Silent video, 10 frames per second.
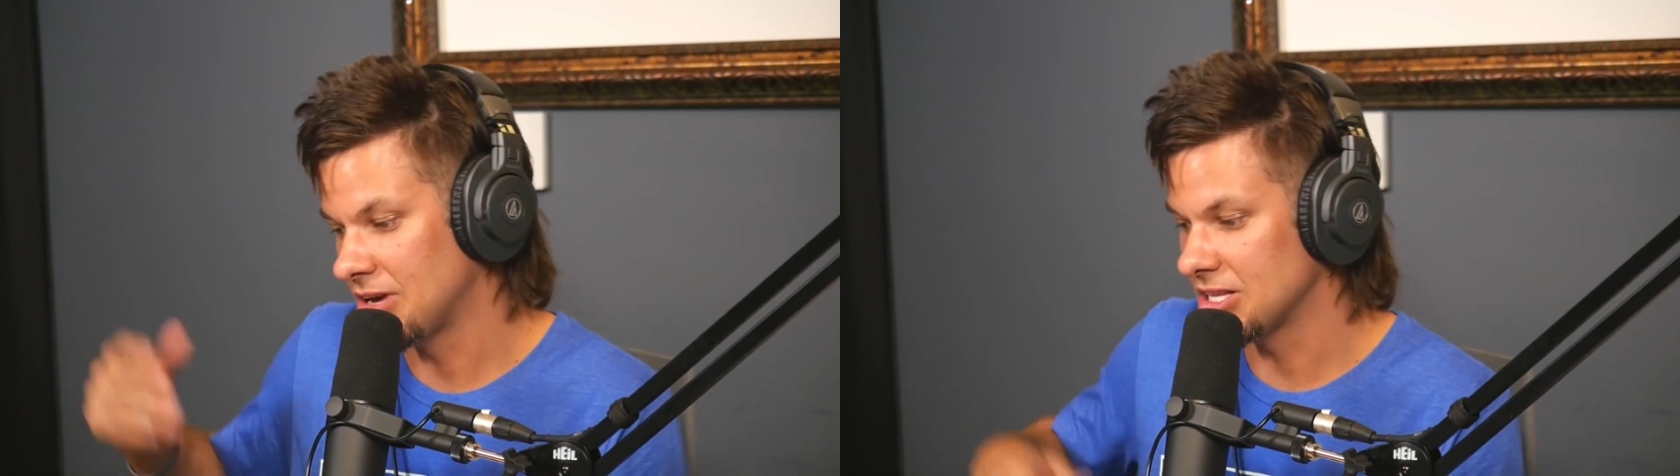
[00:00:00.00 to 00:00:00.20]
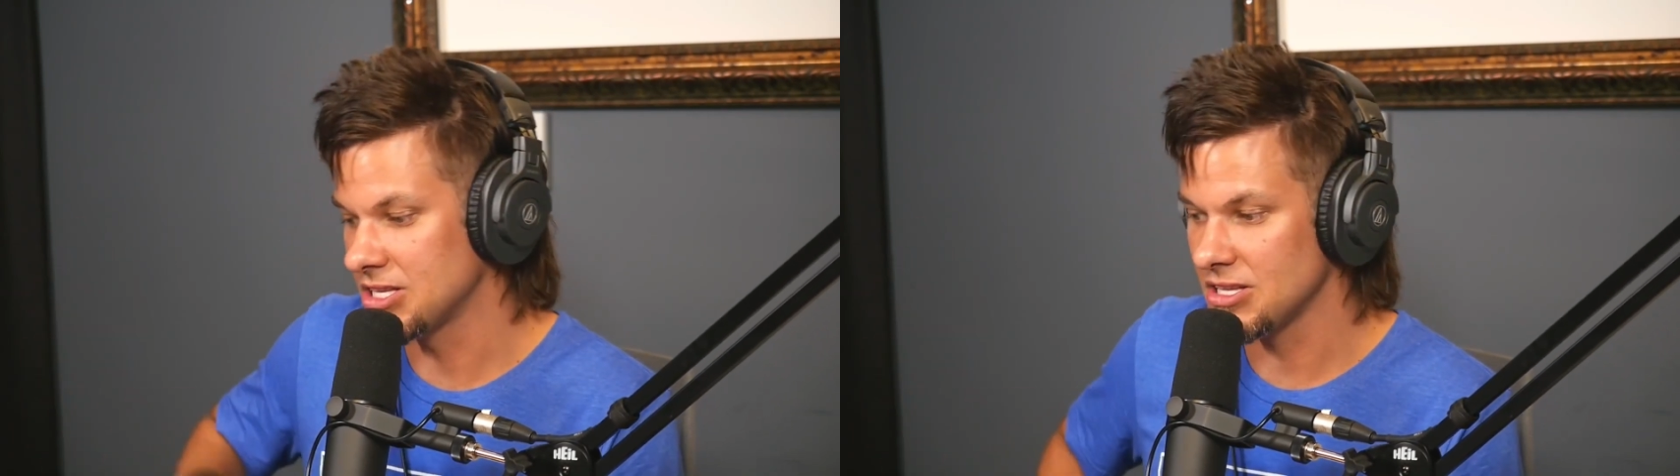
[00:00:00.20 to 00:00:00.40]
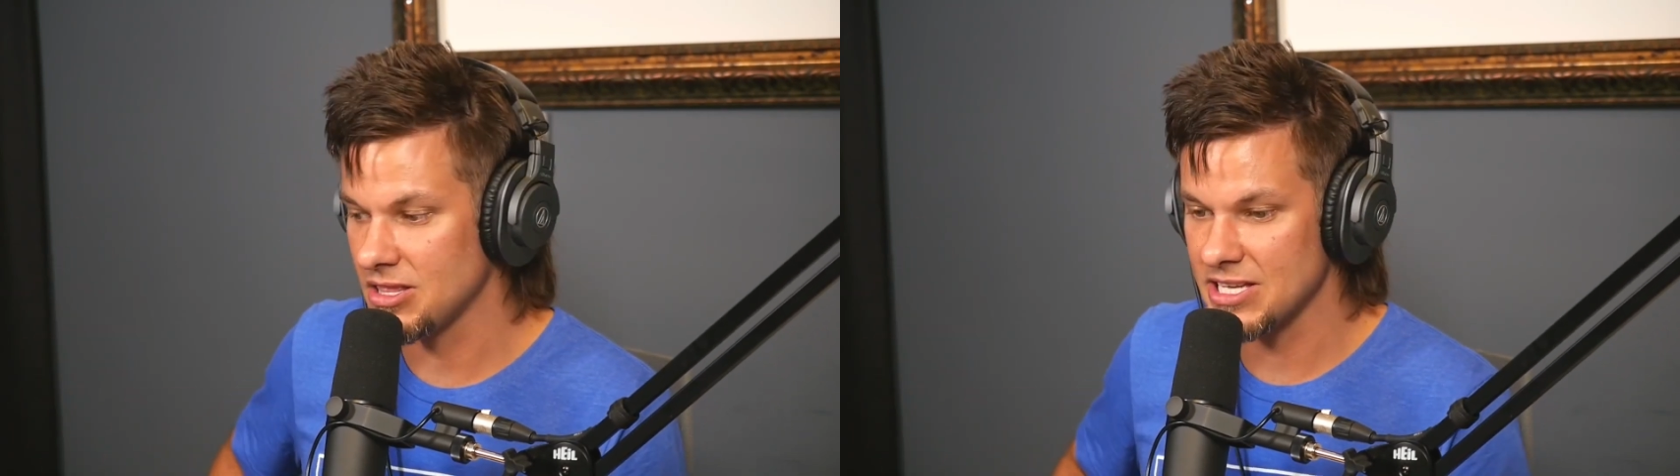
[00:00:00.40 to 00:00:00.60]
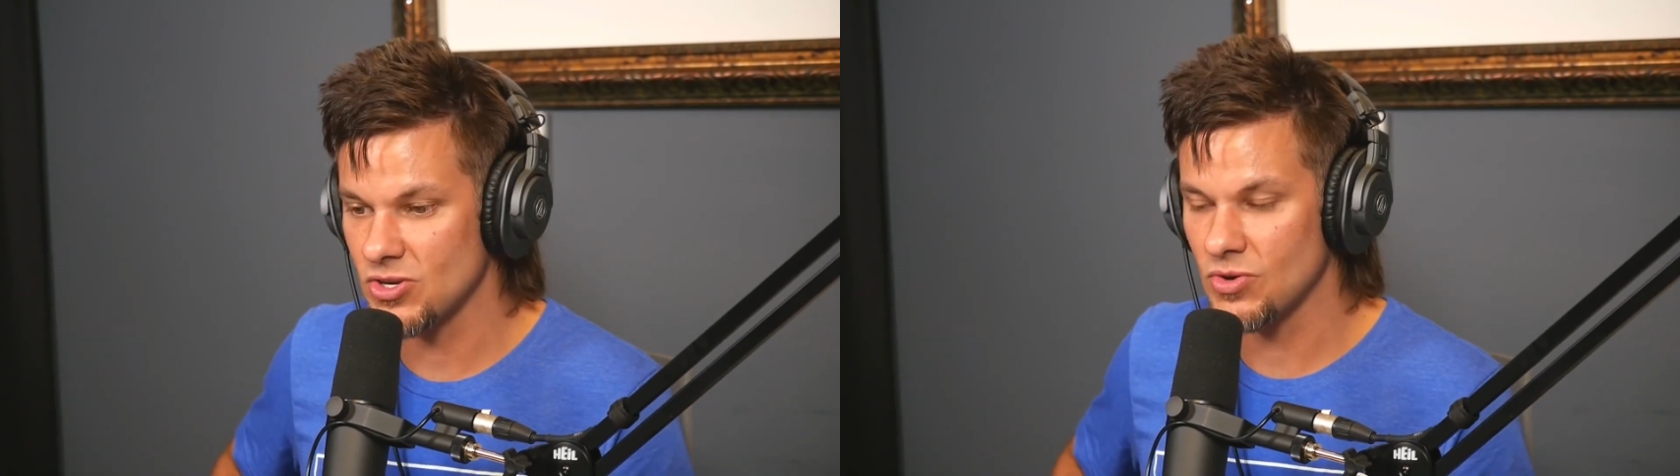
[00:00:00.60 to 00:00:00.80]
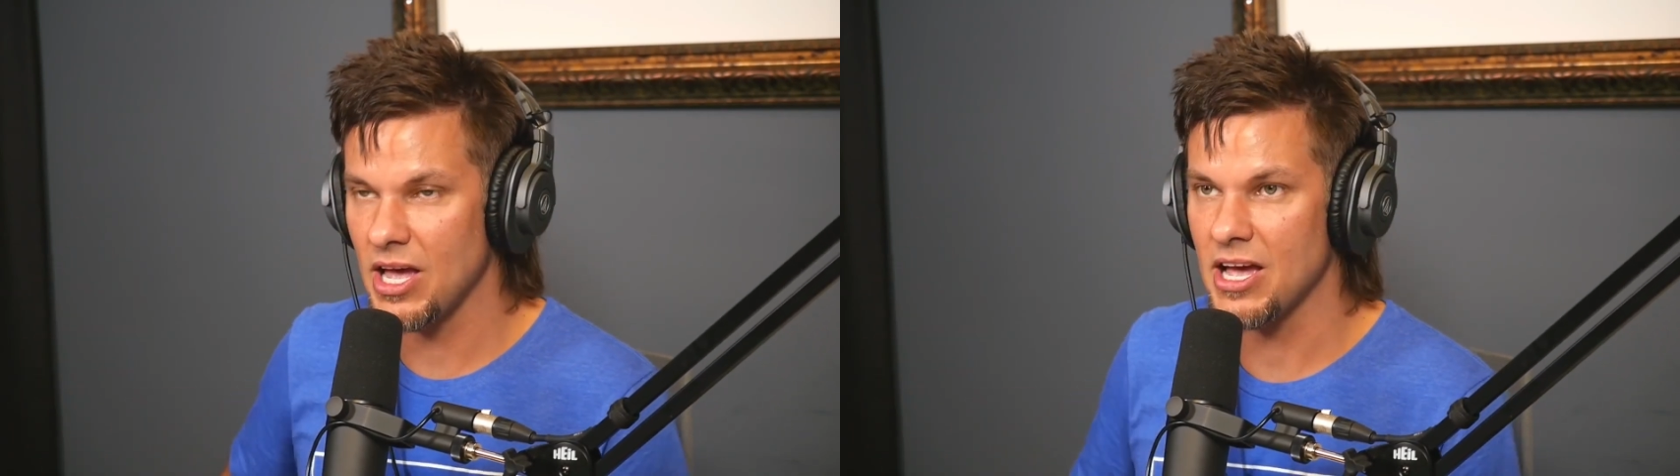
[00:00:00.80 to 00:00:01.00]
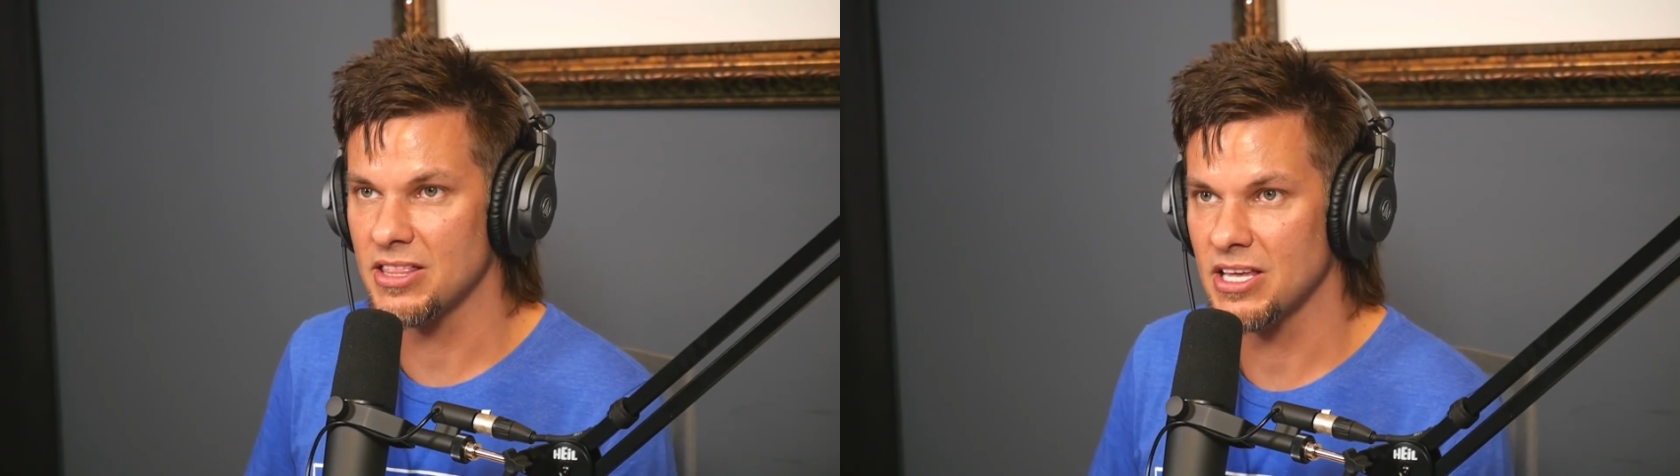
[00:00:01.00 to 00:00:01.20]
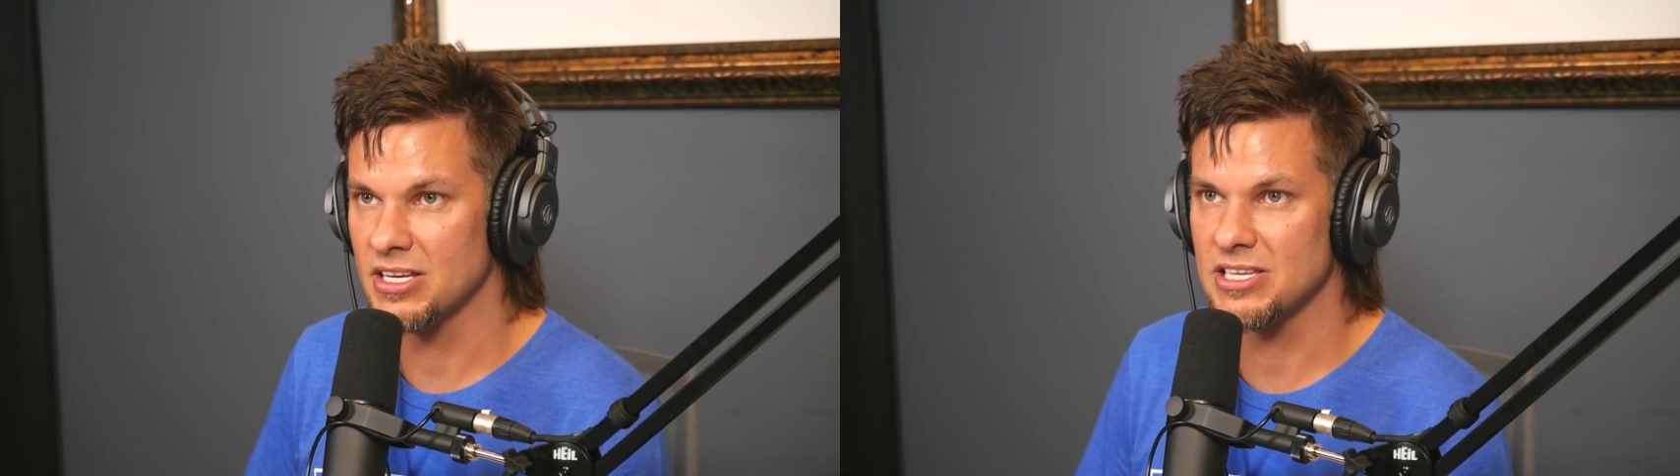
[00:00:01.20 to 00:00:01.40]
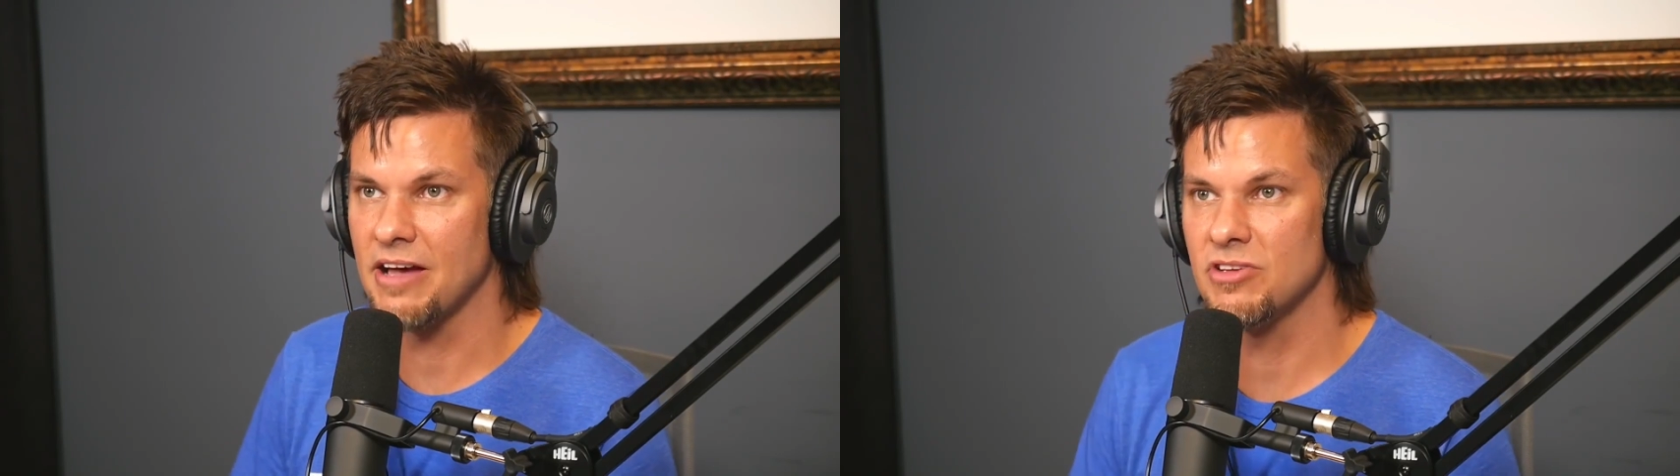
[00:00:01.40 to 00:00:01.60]
I think that that's okay. I
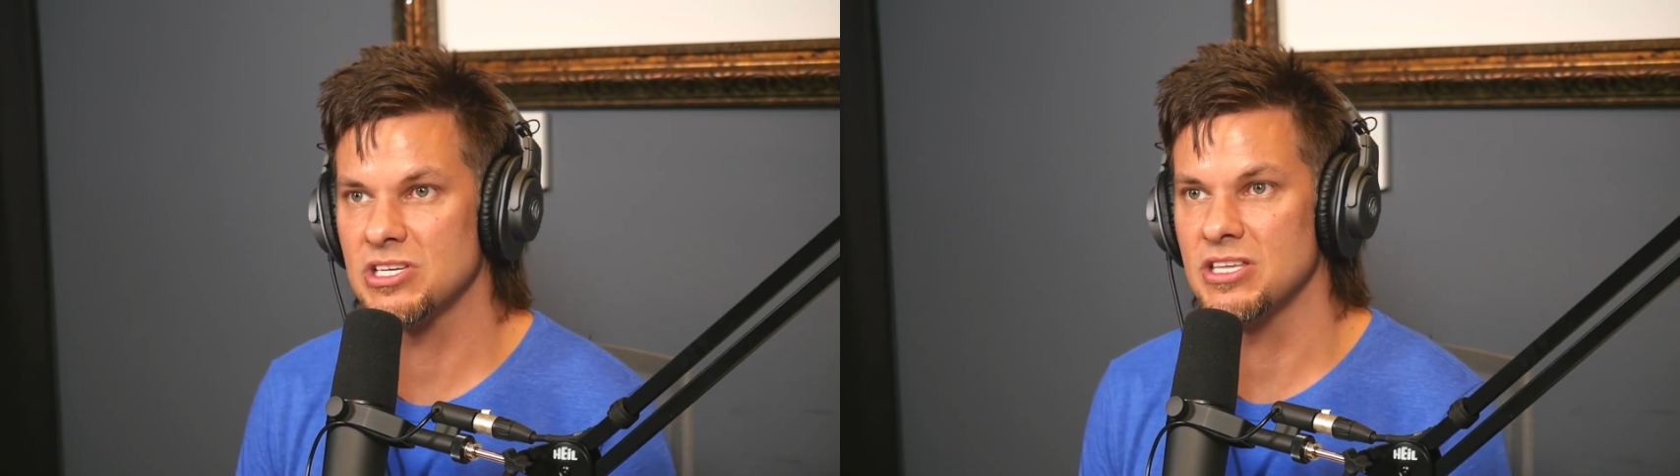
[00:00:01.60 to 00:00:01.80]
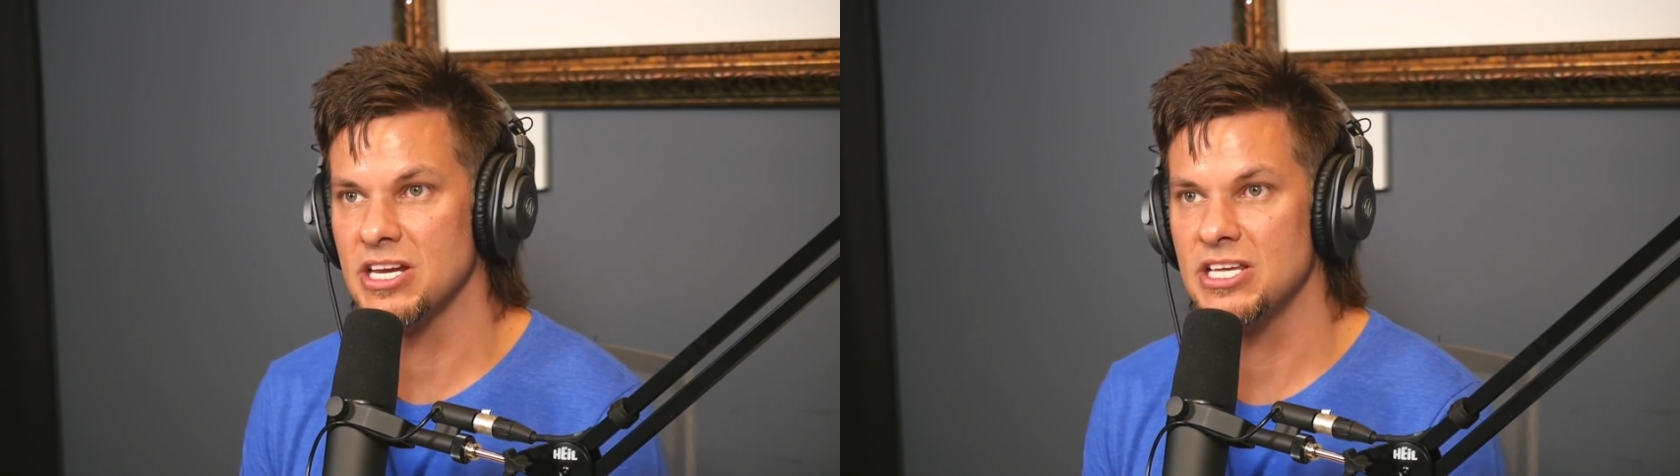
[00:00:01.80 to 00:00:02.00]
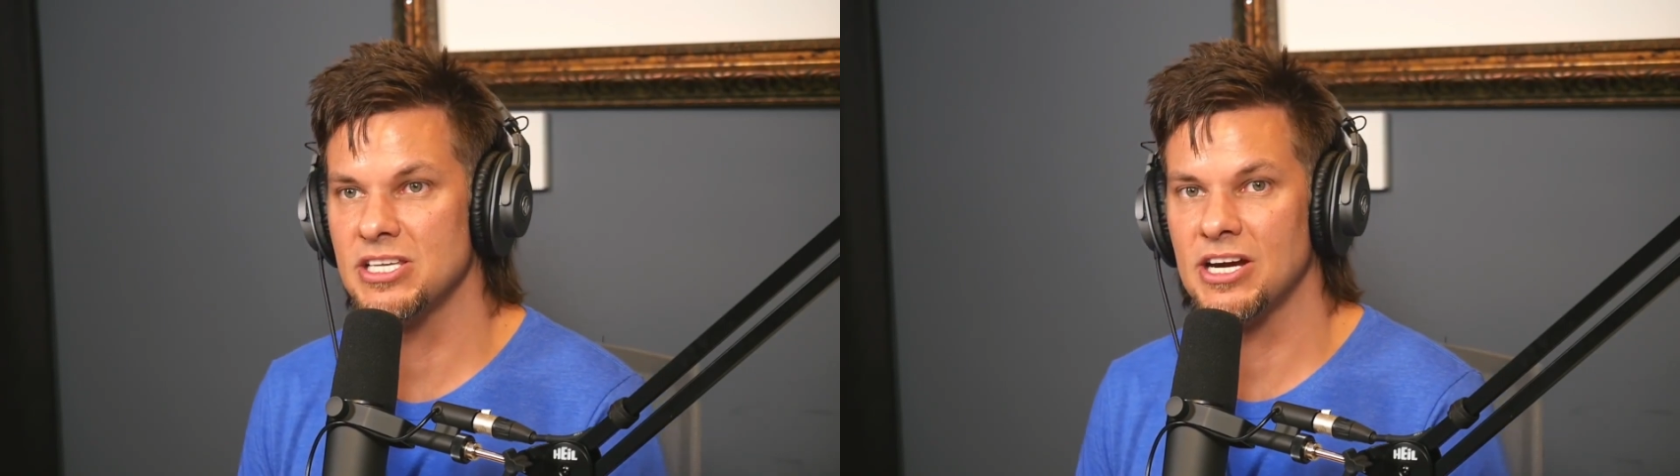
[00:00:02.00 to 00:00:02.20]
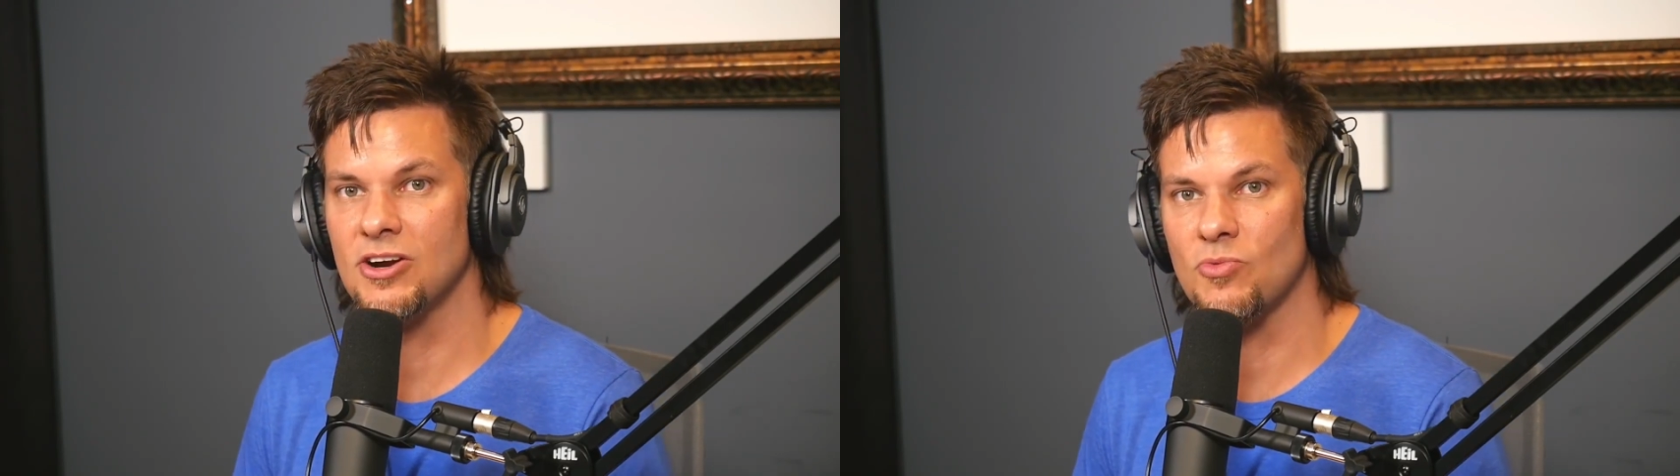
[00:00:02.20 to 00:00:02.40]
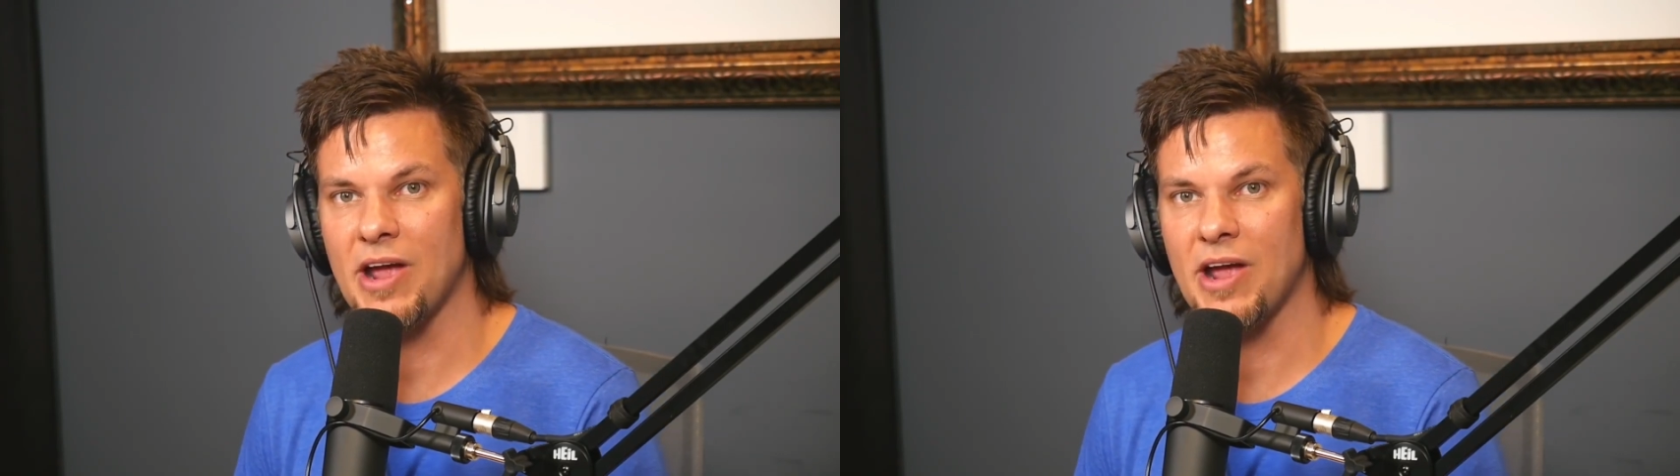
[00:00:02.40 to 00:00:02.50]
think it's obviously that he's in an